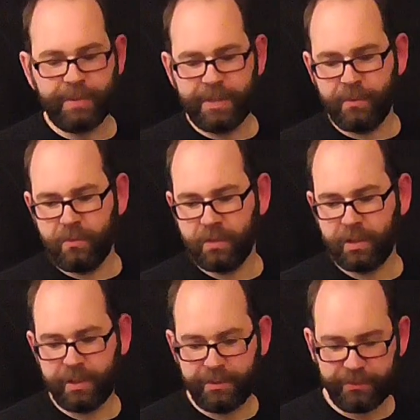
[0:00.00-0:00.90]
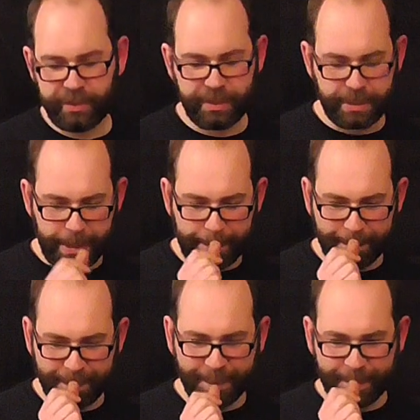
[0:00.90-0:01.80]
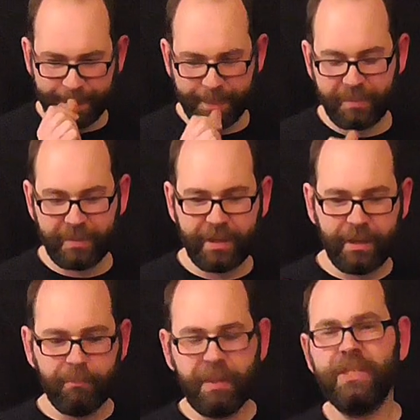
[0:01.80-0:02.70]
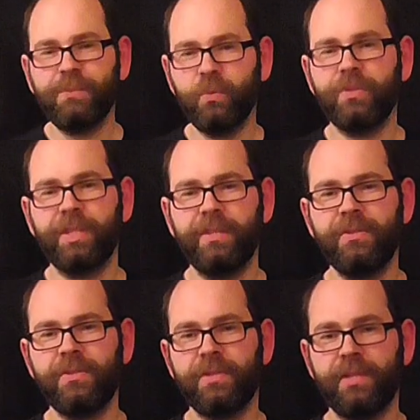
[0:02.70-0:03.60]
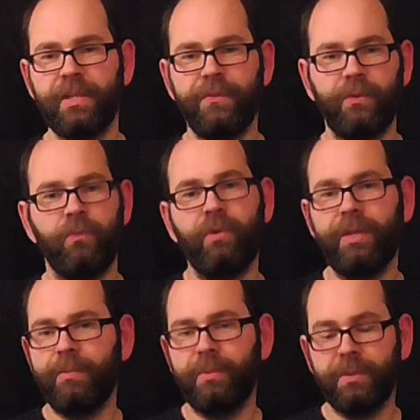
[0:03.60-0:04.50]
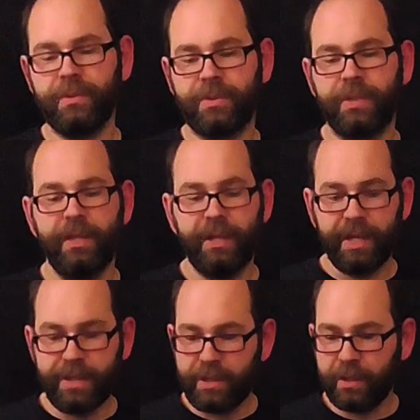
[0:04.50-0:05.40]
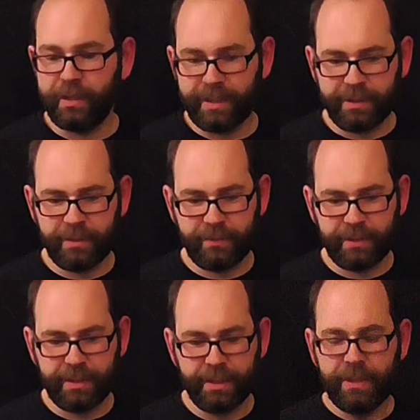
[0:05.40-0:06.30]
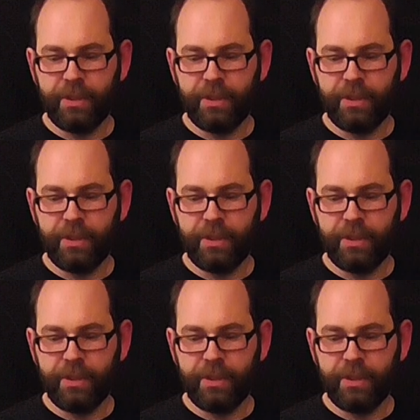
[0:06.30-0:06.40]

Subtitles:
people. I think it makes more sense if you read the books and you like that kind of thing.